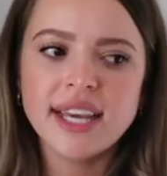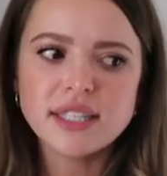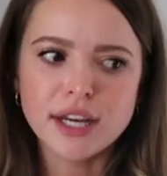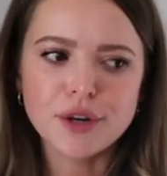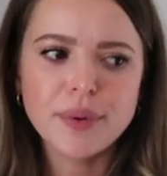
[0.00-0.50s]

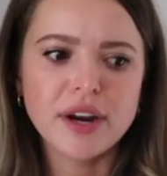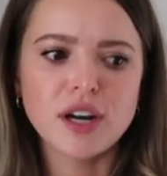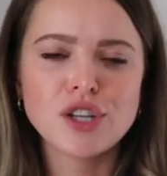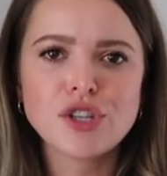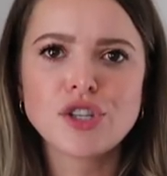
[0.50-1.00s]
These underwear
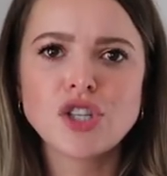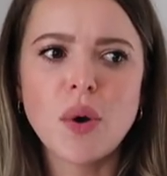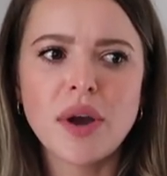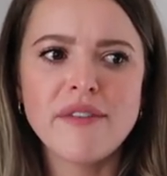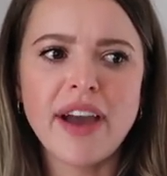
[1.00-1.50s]
are
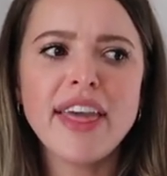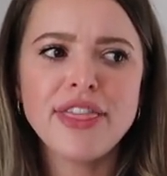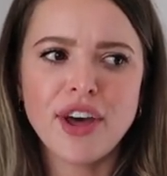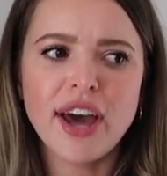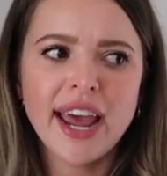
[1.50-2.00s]
so comfy.
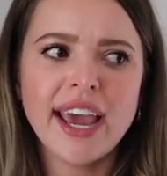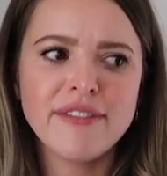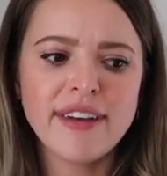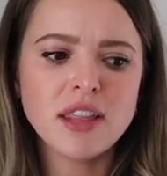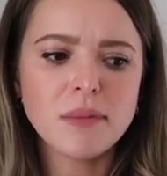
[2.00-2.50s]
I thought I
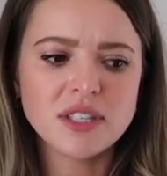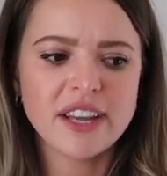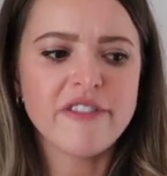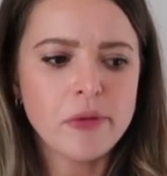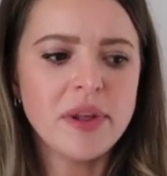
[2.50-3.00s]
had found the most
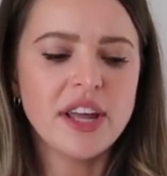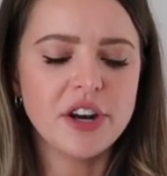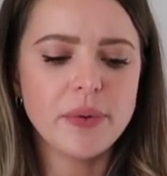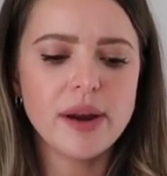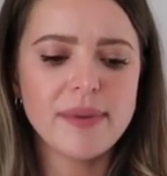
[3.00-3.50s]
comfortable
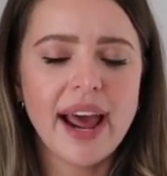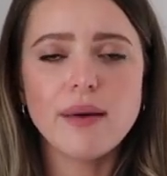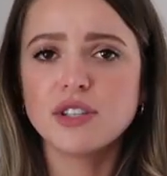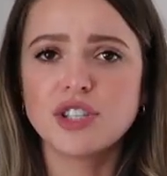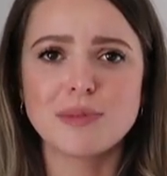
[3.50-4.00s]
underwear, but
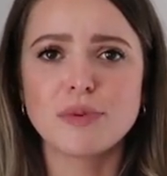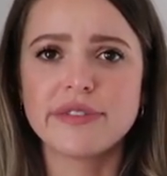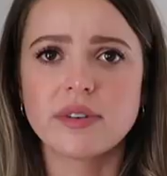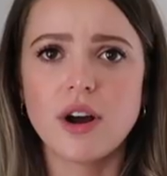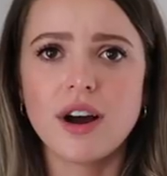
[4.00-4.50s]
I was just
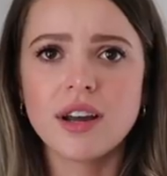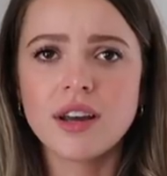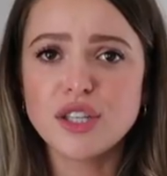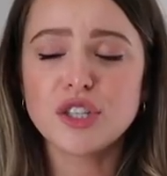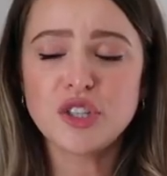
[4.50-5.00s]
proven wrong.
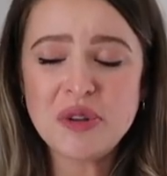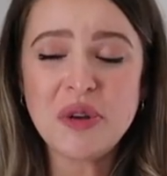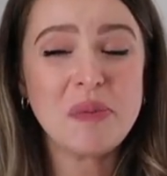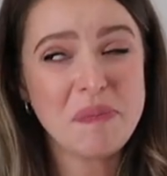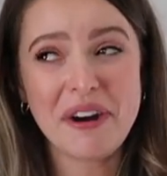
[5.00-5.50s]
These are
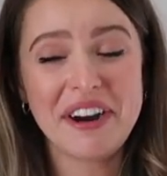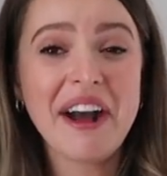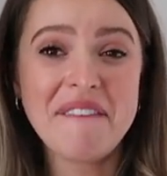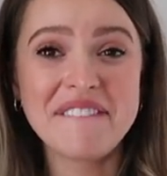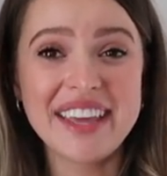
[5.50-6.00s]
super
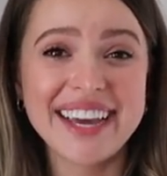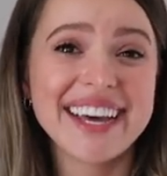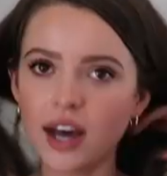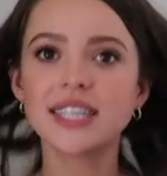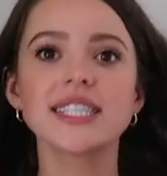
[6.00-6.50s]

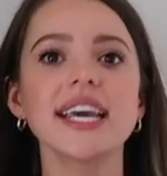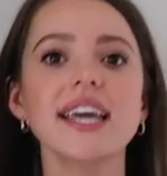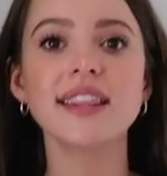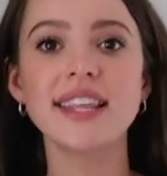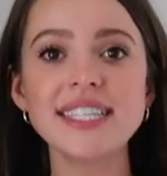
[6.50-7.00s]
comfy.
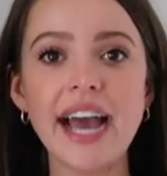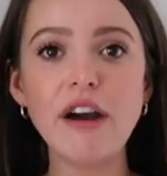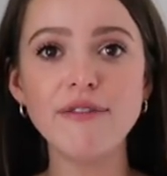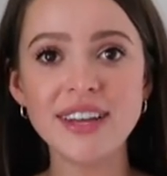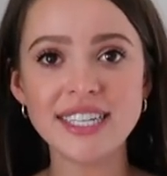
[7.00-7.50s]
Honestly, this
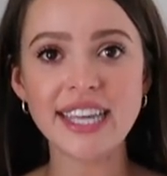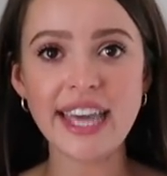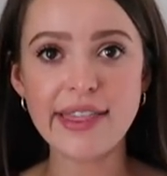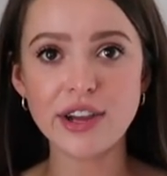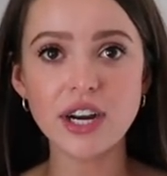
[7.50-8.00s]
outfit
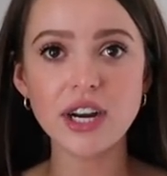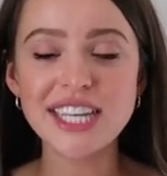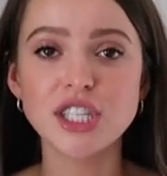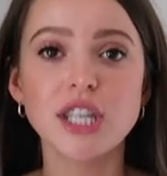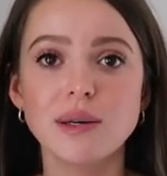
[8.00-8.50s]
together
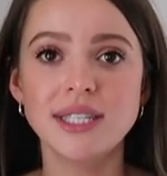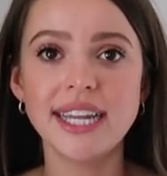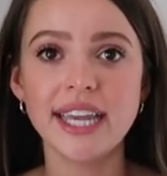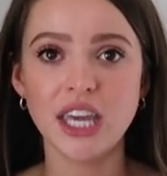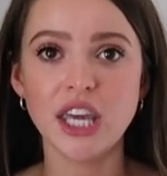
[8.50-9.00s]
is so
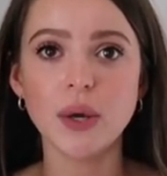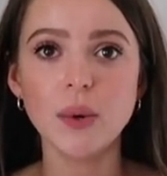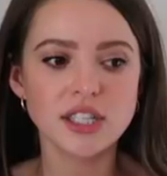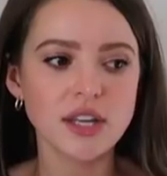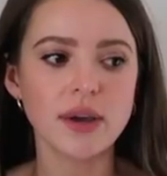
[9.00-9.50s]
stinking
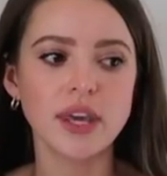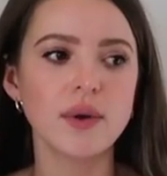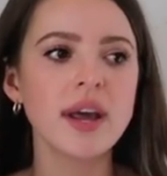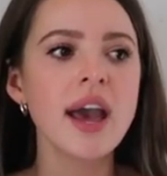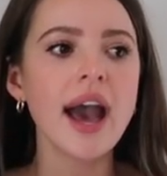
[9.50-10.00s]
cute. It's so
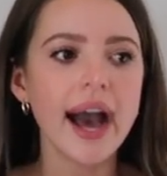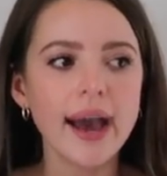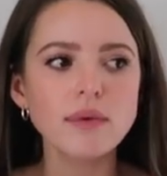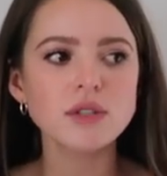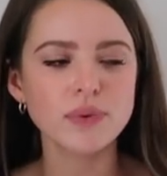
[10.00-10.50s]
cute.
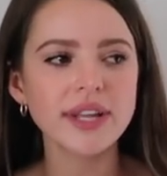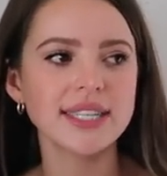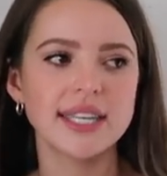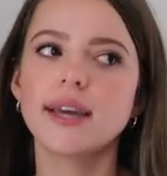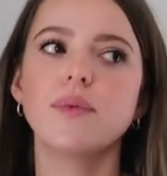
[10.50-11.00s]
I was
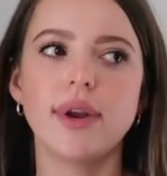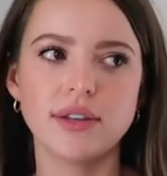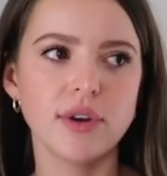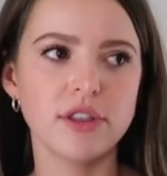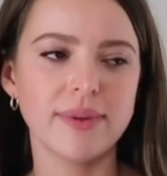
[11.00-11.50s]
realizing when
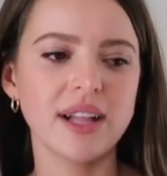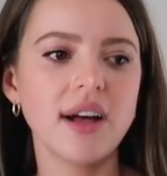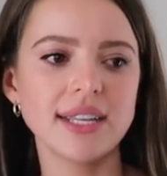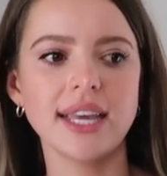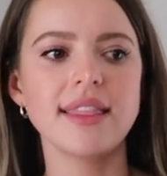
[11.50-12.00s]
I was going through my
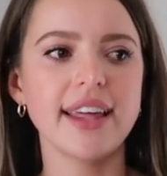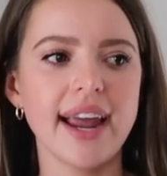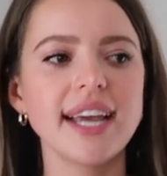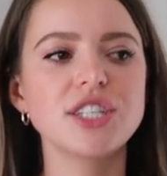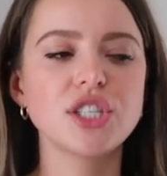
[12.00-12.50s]
closet
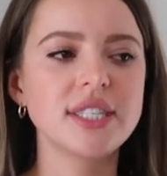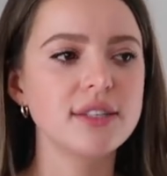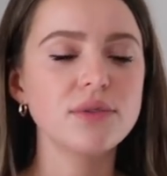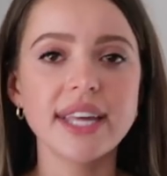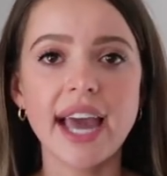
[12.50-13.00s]
that I just
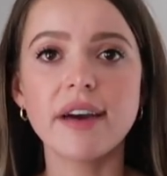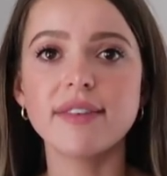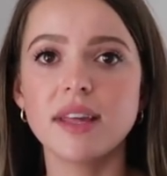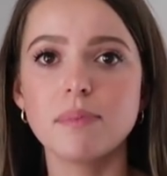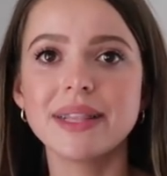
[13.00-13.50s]
didn't really
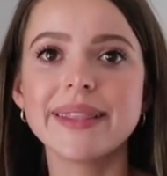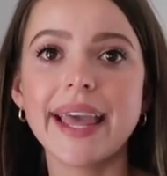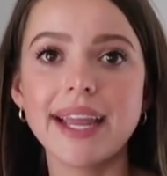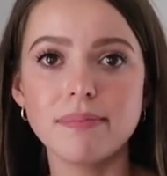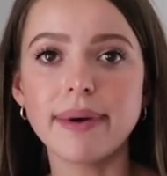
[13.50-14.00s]
have any
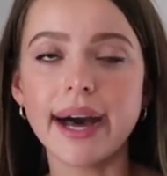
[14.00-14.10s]
plain